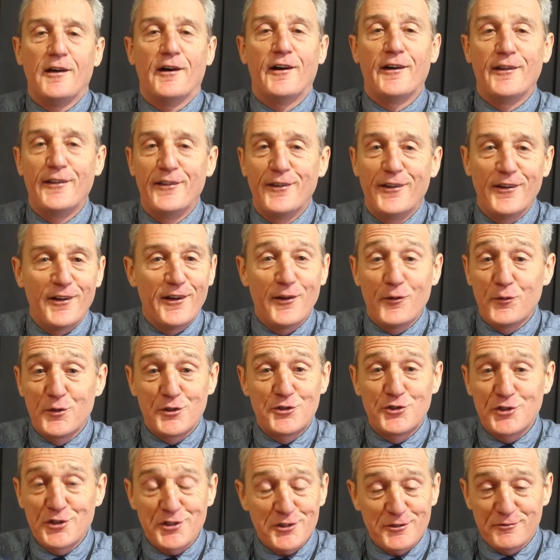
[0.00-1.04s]
And it
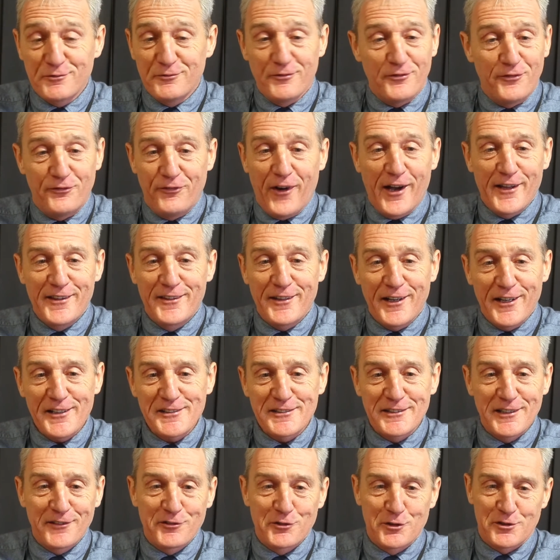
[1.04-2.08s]
was just
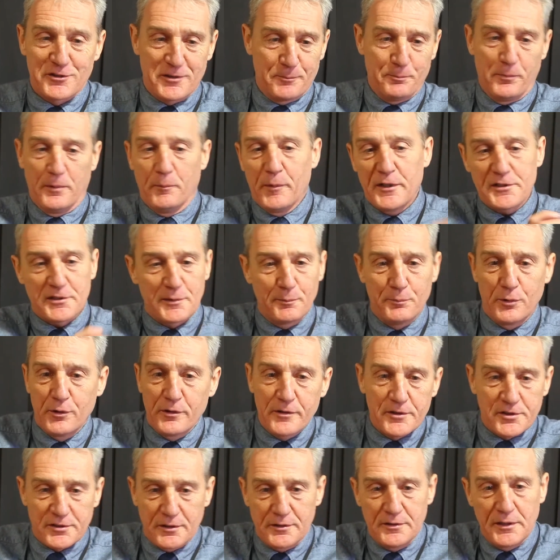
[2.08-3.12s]
fantastic. Of course, I must have
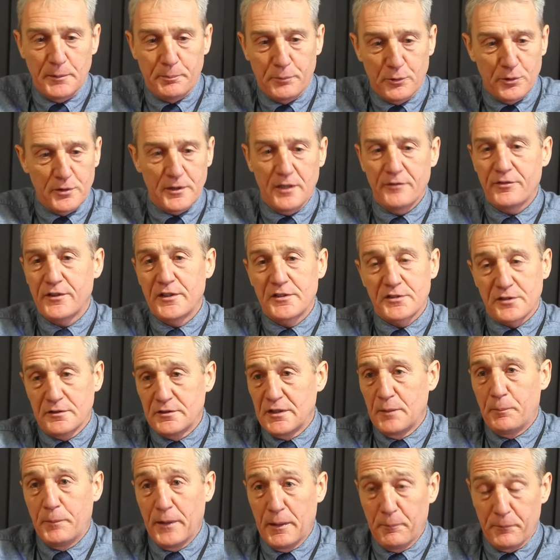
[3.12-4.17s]
bought every
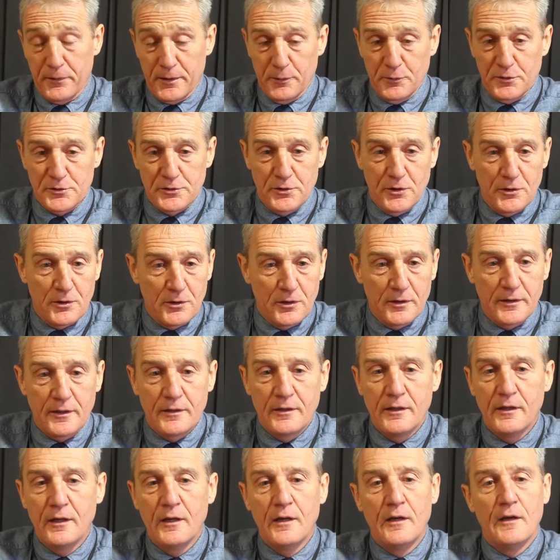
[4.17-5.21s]
Sunday paper it was going,
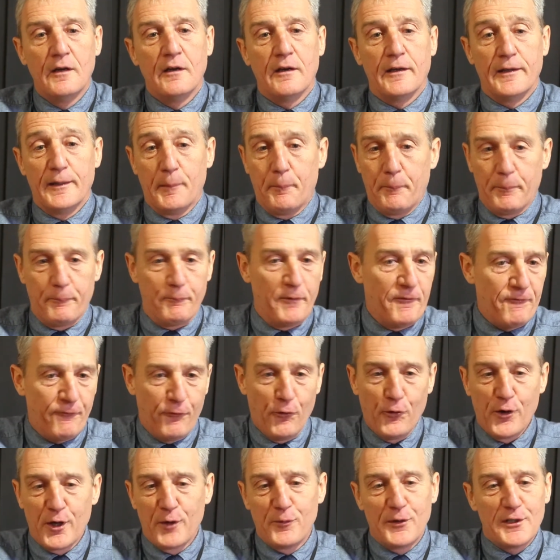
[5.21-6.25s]
and the
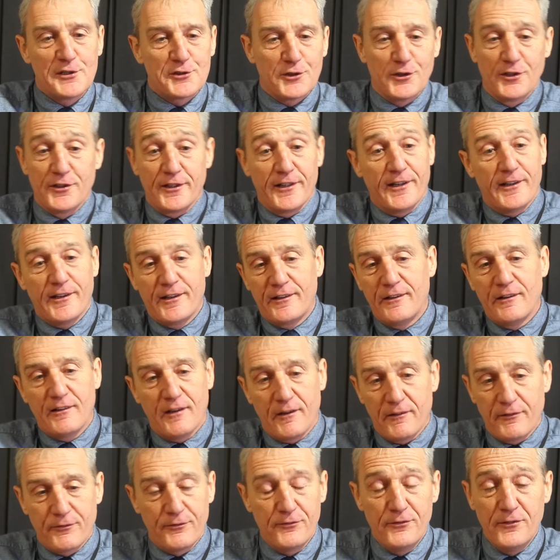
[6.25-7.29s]
photo was on it, and
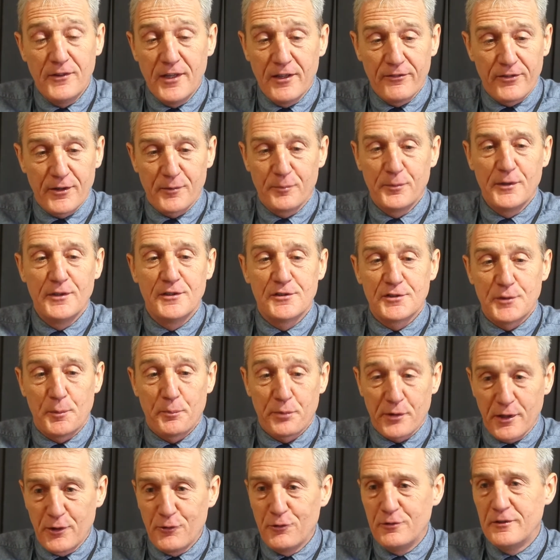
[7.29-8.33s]
I've never been so
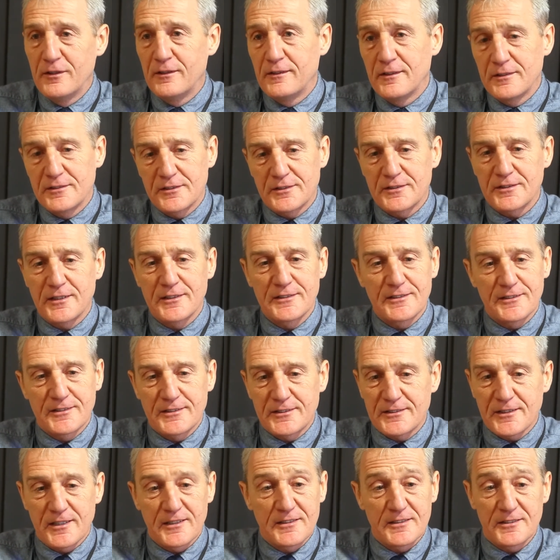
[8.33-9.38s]
proud and
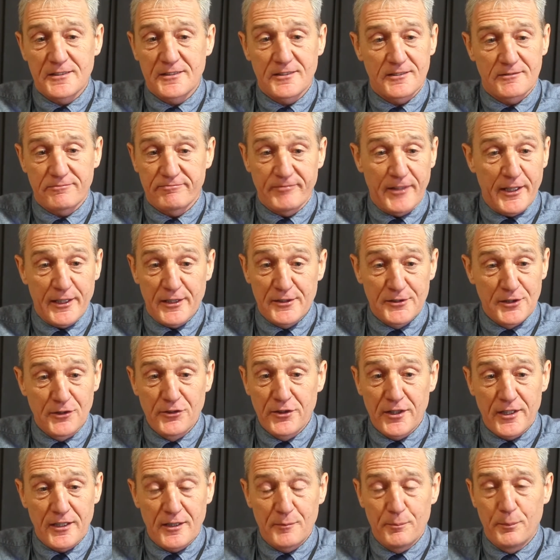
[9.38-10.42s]
as
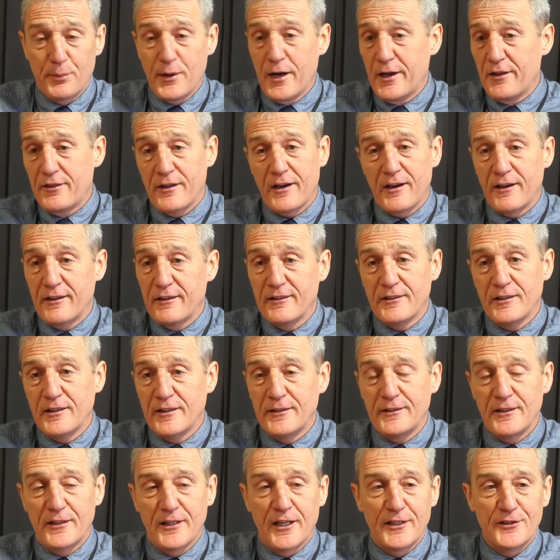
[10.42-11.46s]
exhilarated by that.
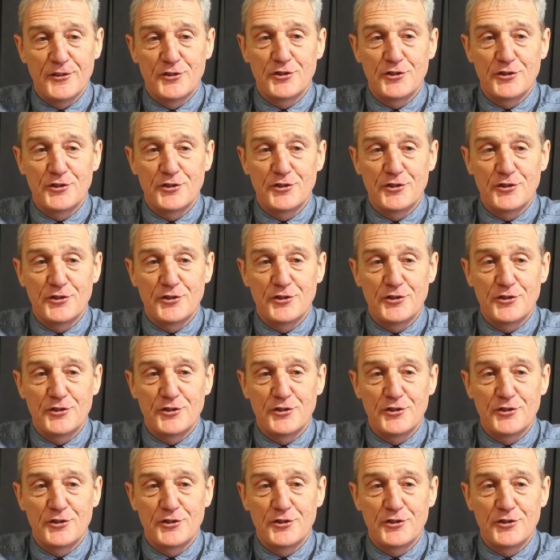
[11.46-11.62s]
And